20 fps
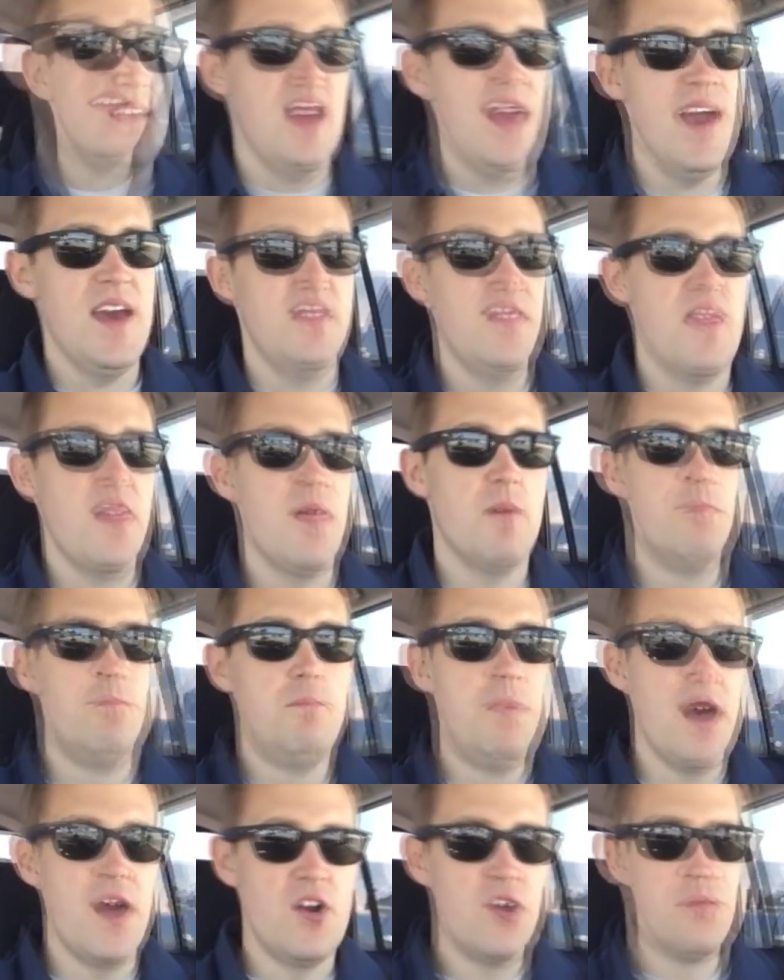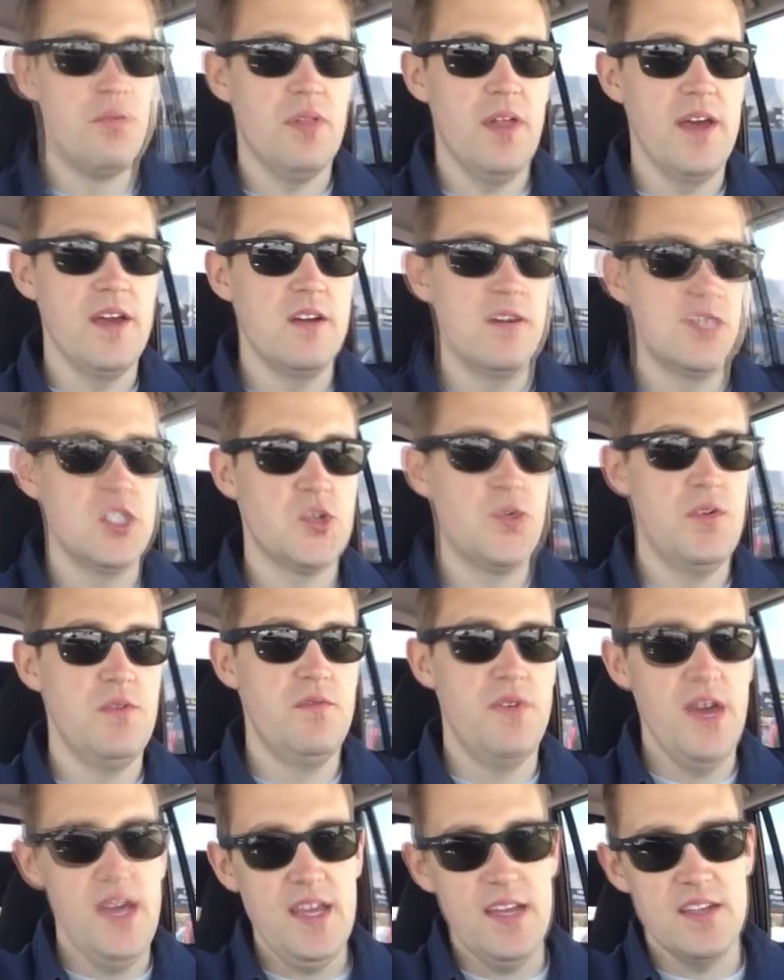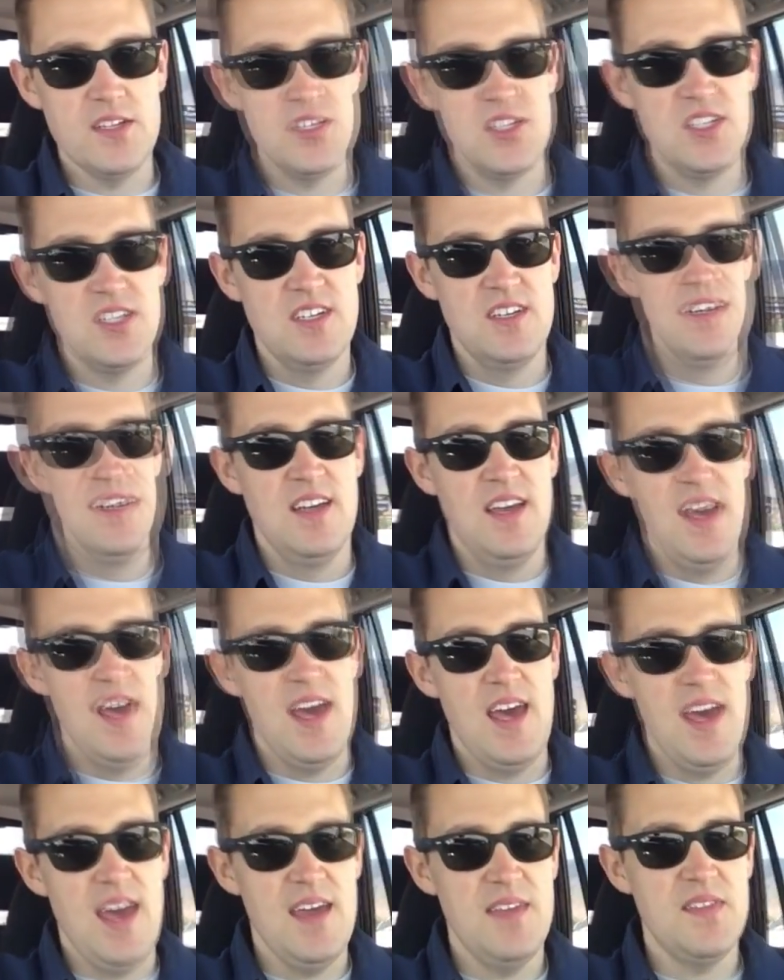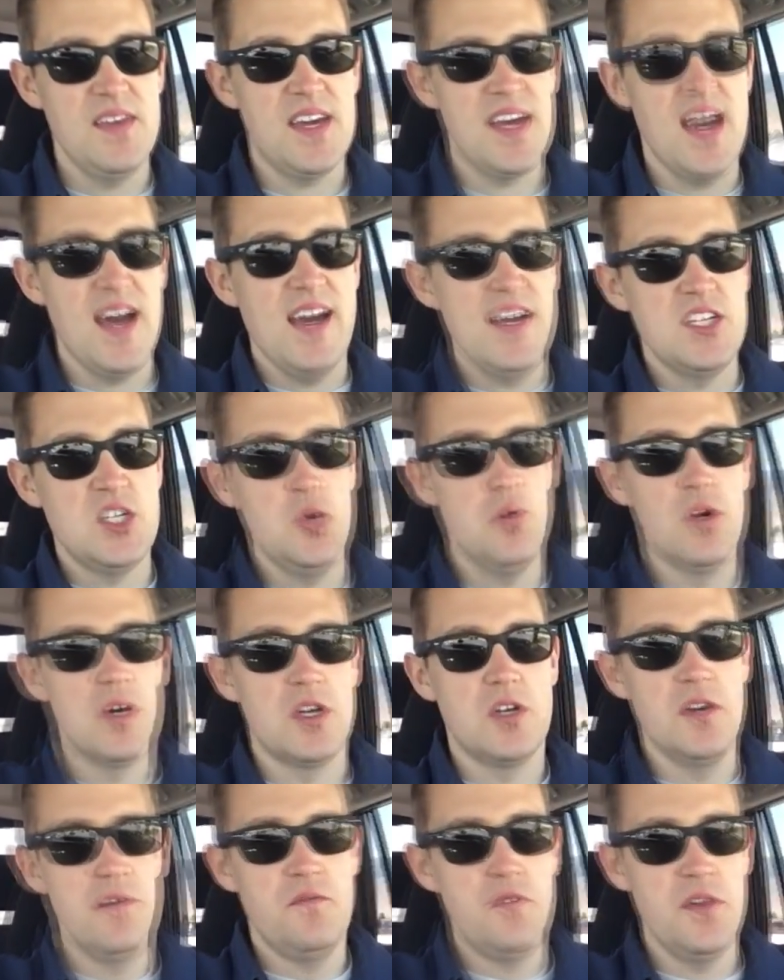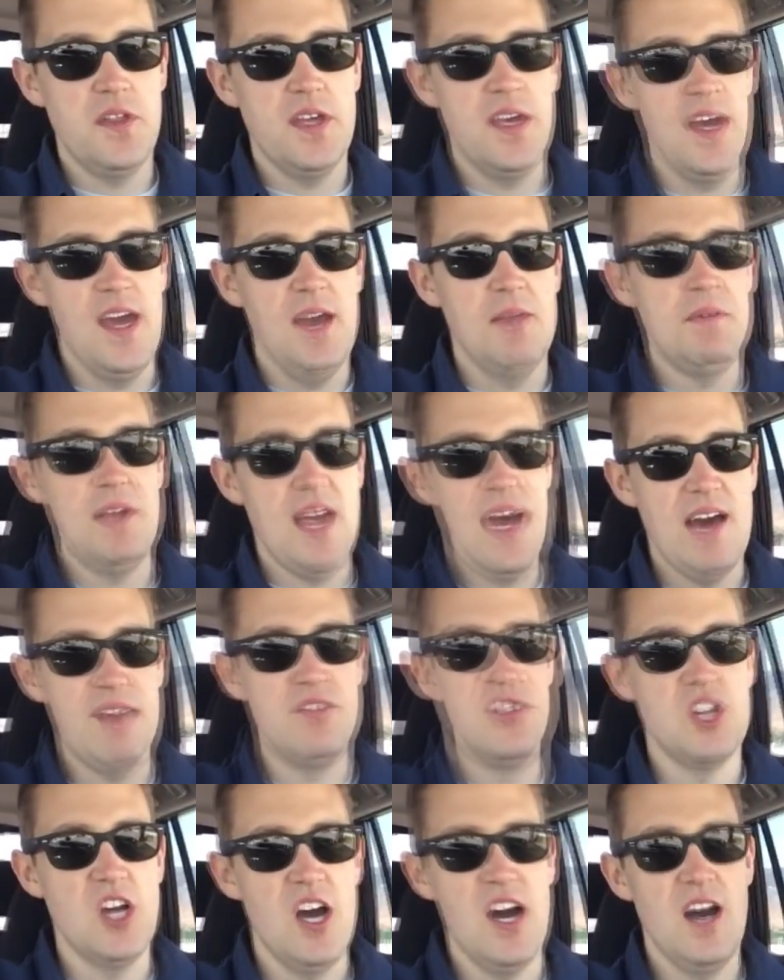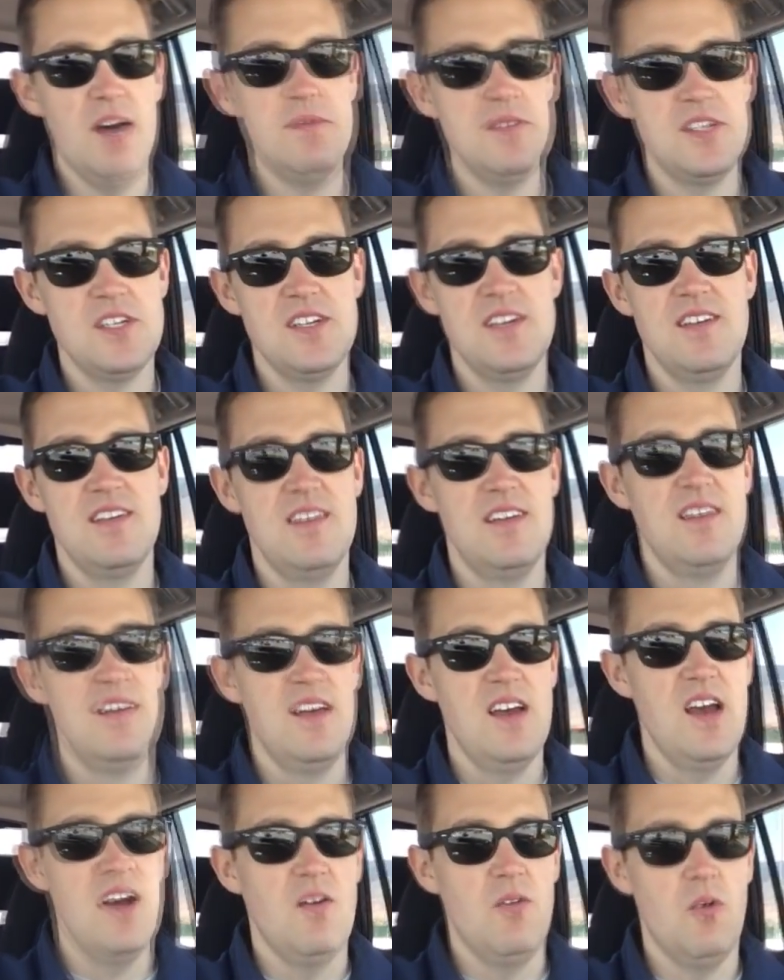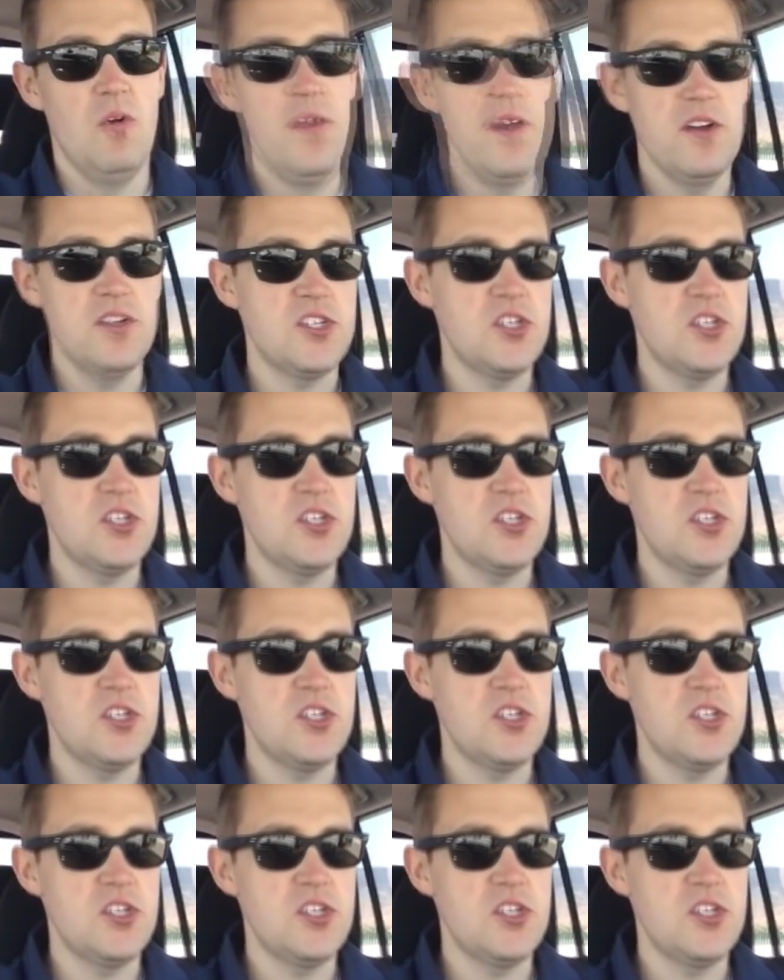and the better players are in Vegas, and the guys who are good for the game and have jobs, well, they're